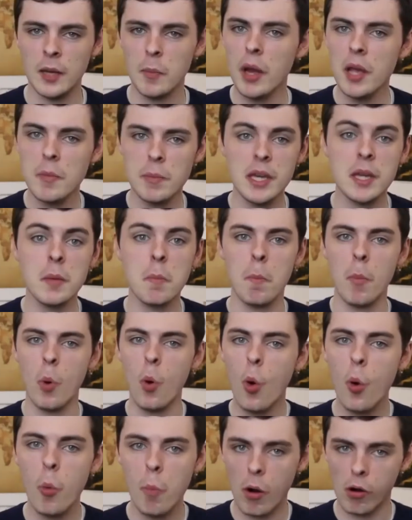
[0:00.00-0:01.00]
It might be
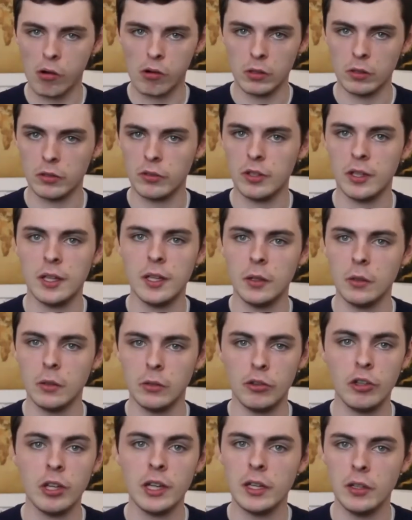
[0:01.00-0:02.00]
more moral to
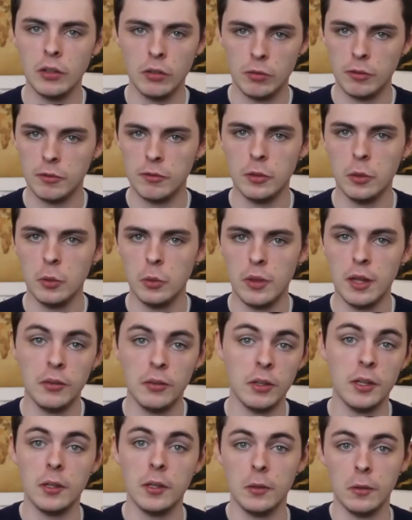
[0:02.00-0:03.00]
kill chickens for food
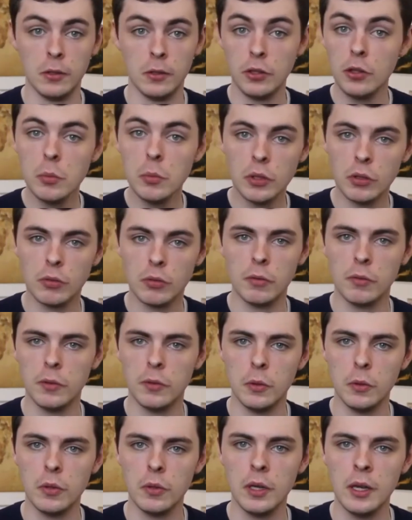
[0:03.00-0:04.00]
than to kill humans for
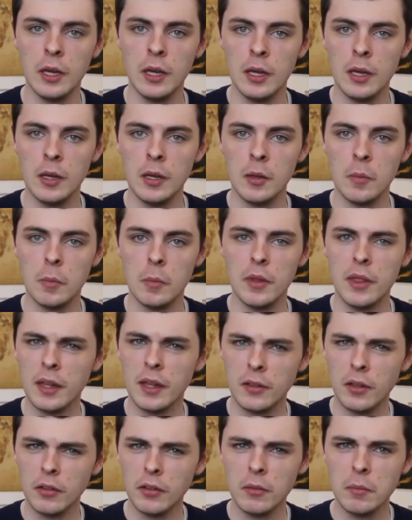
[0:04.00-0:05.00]
food, but
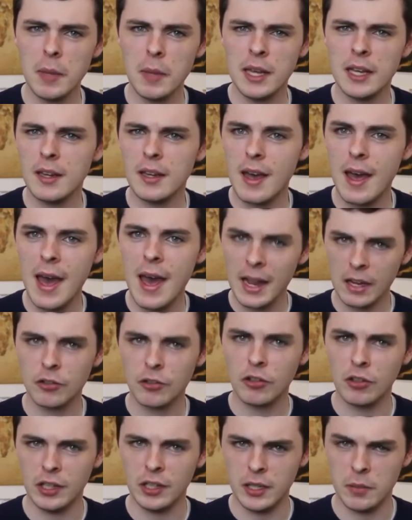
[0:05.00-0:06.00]
that doesn't make it
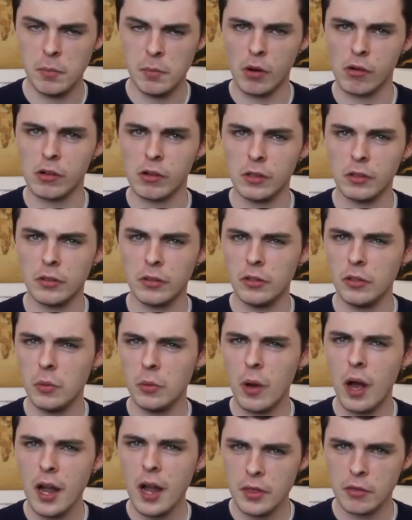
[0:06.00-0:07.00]
actually moral to
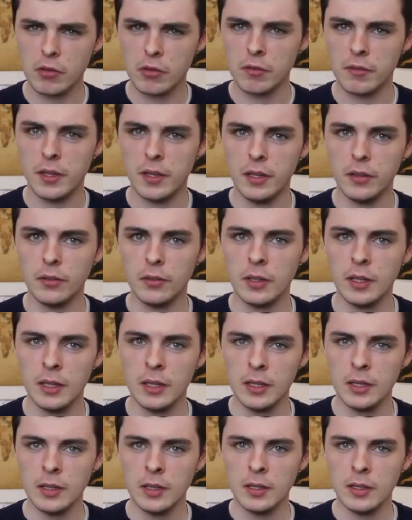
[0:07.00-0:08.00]
do either of these.
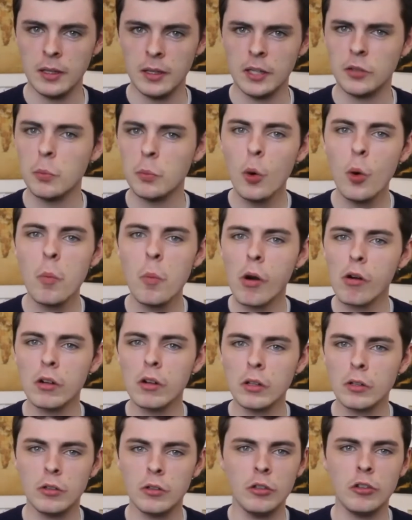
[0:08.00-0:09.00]
It's more
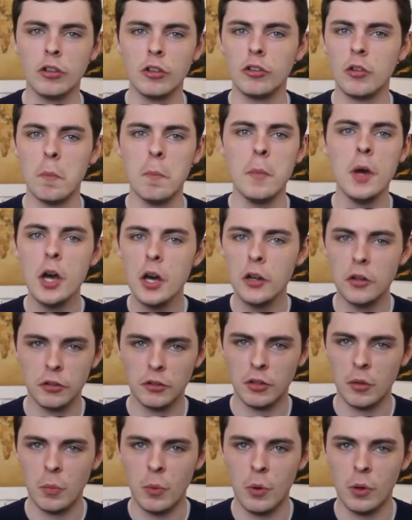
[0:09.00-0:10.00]
moral to just murder
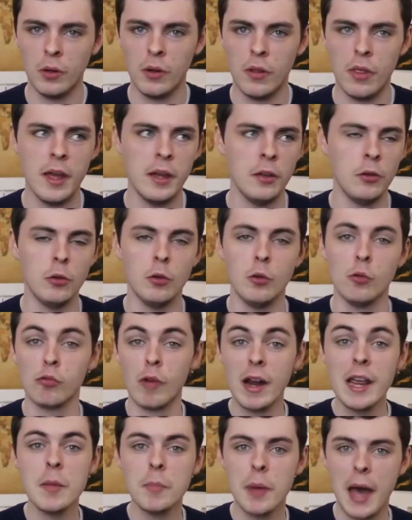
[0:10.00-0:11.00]
someone than to
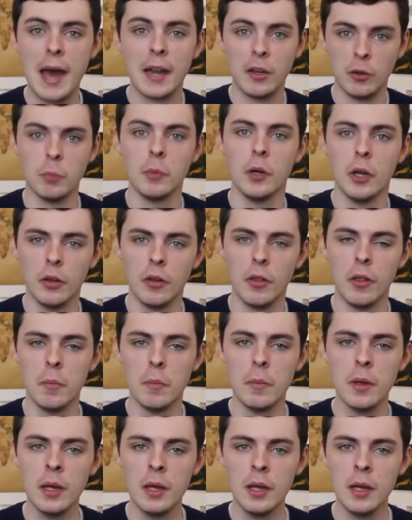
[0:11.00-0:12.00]
rape and murder
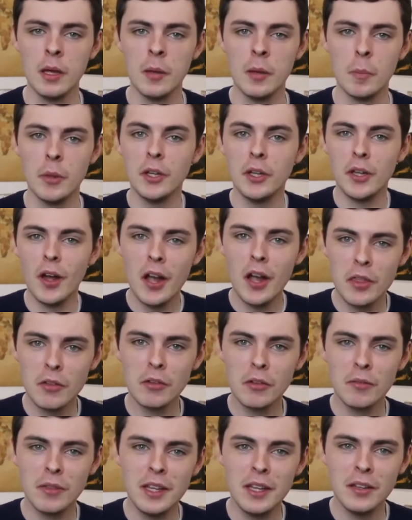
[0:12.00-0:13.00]
them, but
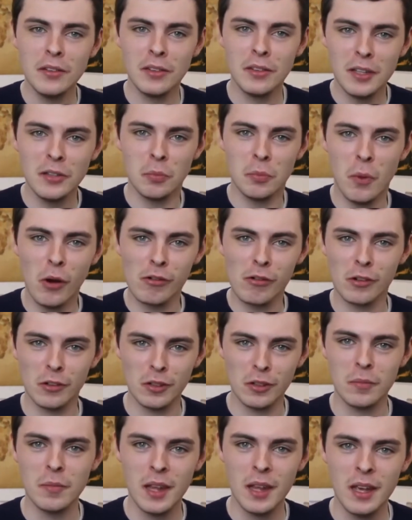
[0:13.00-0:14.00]
neither of these is
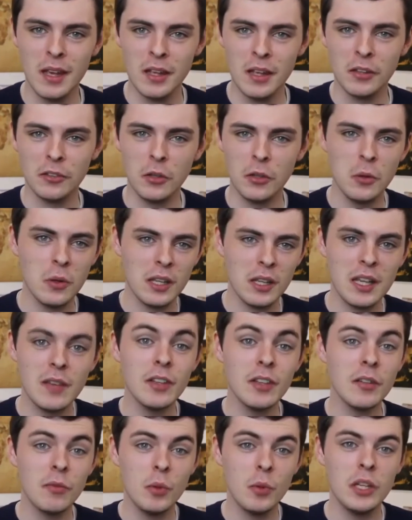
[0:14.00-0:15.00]
moral. So
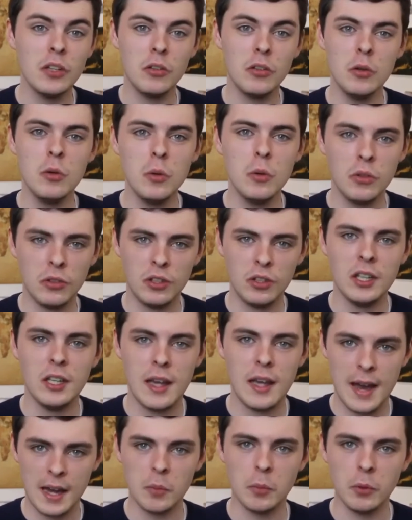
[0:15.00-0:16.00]
even if we do
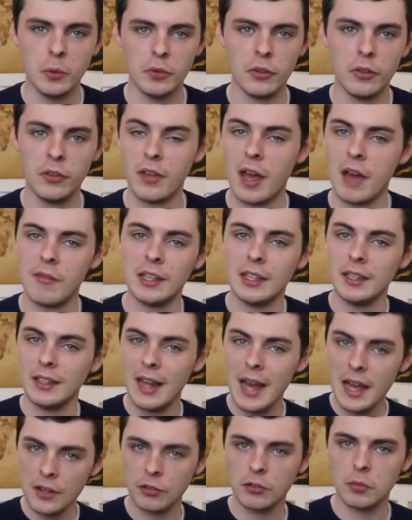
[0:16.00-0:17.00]
see animals as having
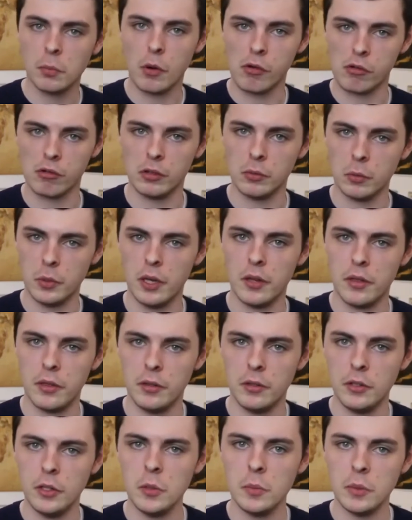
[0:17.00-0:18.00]
less moral worth
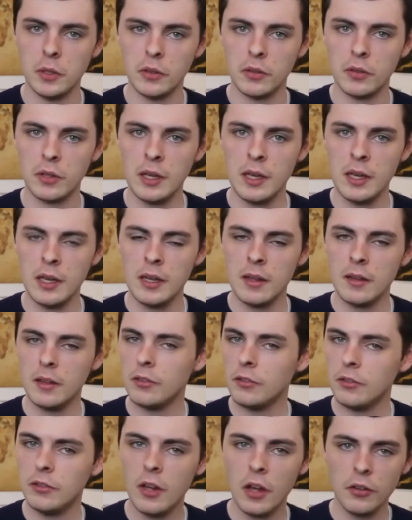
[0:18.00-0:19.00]
than humans,
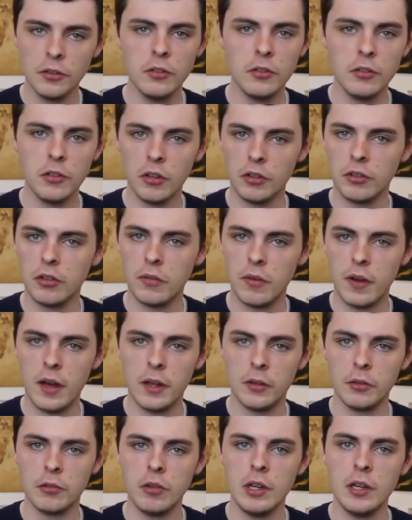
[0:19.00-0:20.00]
this doesn't
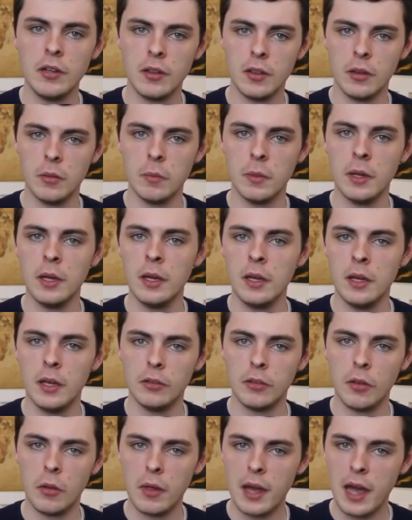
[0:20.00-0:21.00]
justify us treating them
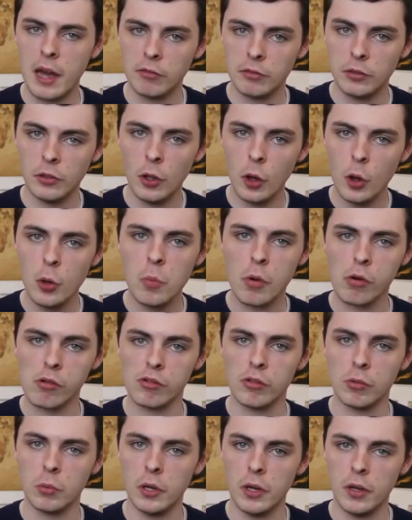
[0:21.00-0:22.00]
as though they have no
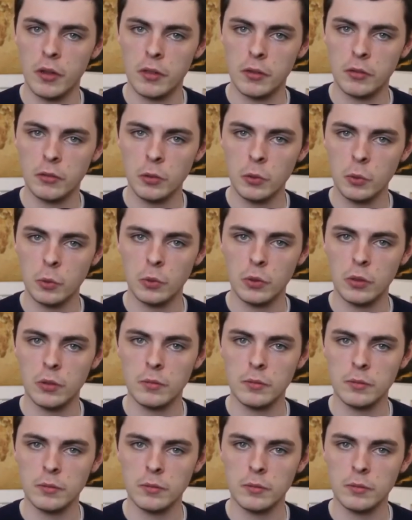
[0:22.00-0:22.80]
moral worth at all.